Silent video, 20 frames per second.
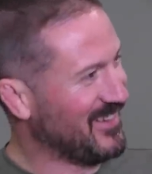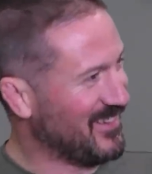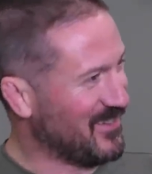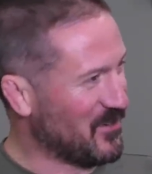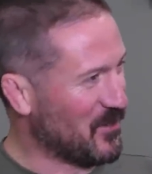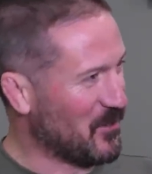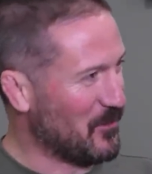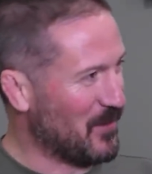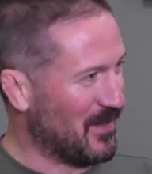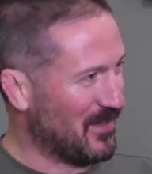
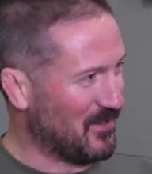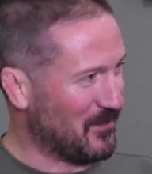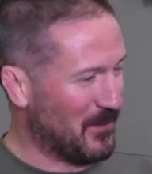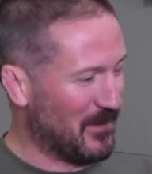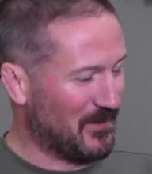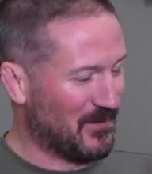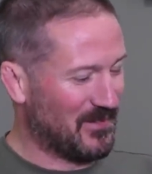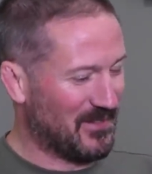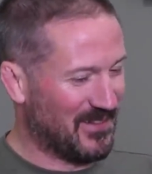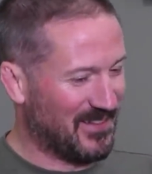another man's
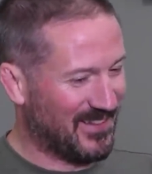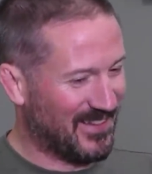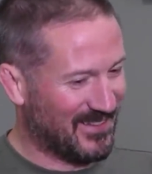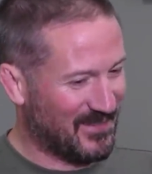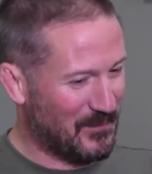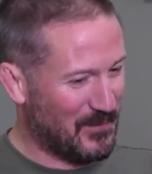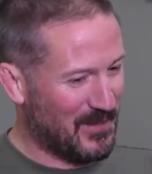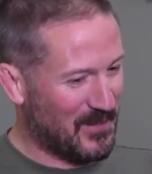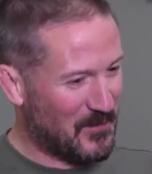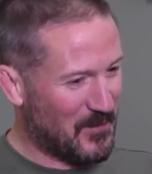mouth.
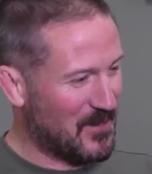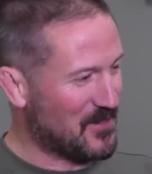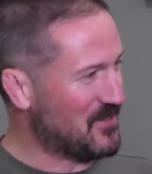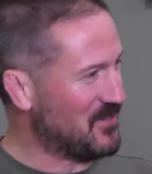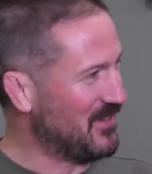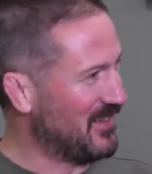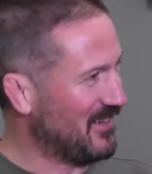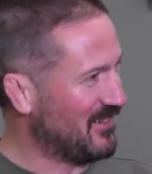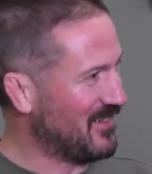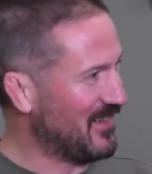That's be a
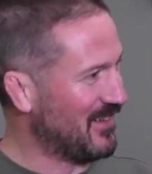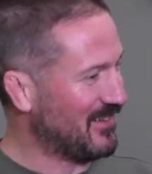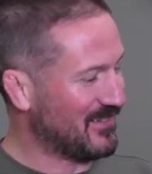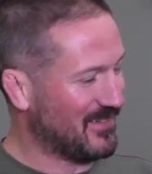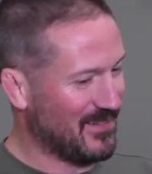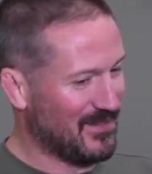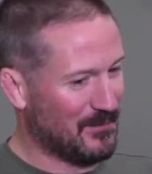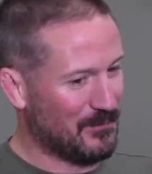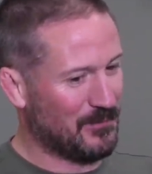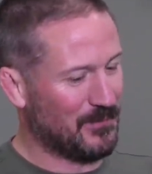question you'd have to
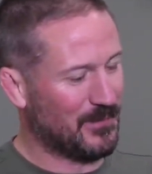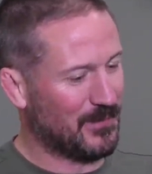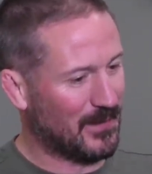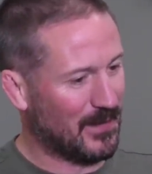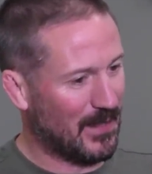ask him.